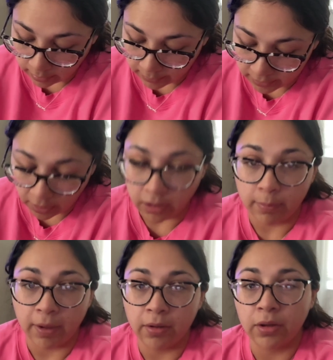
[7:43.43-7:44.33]
it's all
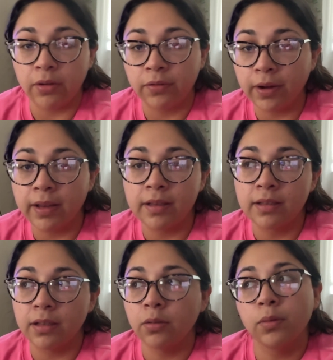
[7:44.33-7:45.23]
about your friends
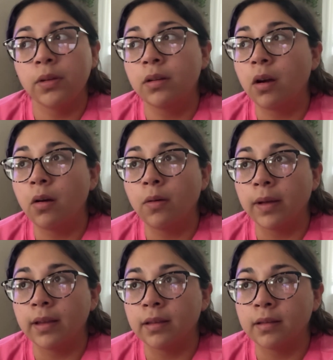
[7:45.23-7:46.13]
and who you know,
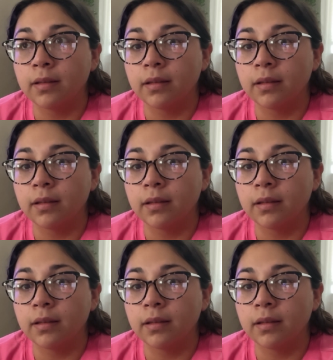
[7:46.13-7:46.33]
and